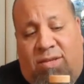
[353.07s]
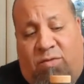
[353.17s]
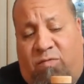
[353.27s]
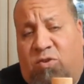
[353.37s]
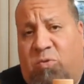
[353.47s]

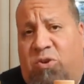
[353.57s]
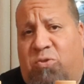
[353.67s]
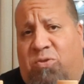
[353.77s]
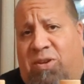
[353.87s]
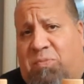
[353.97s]
So first we're going to
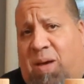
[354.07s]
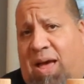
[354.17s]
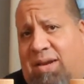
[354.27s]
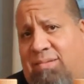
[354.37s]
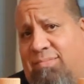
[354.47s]
do the green
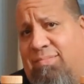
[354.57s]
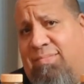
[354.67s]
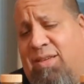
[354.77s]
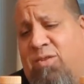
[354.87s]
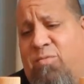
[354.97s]
spot.
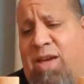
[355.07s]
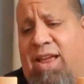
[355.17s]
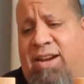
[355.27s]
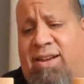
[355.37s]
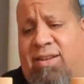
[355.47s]
We
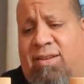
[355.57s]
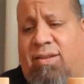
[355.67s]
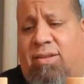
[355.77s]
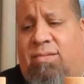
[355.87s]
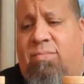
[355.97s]
added
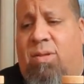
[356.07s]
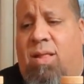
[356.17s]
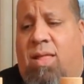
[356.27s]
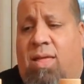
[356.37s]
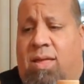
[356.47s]

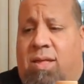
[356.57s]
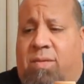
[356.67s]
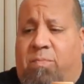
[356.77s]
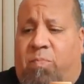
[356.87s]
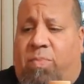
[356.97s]

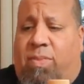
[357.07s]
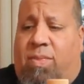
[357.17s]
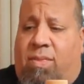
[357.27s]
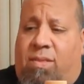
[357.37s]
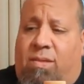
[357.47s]

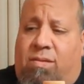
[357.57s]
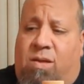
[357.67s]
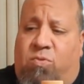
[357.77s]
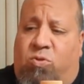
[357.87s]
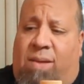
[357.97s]
a
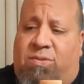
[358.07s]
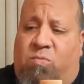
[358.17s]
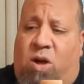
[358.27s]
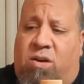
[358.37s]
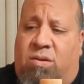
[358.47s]
couple drops of
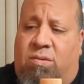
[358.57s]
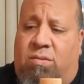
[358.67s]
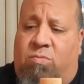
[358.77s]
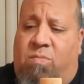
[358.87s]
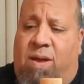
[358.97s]
water
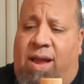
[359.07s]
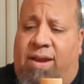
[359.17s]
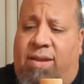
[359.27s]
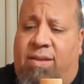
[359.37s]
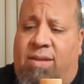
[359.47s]
with my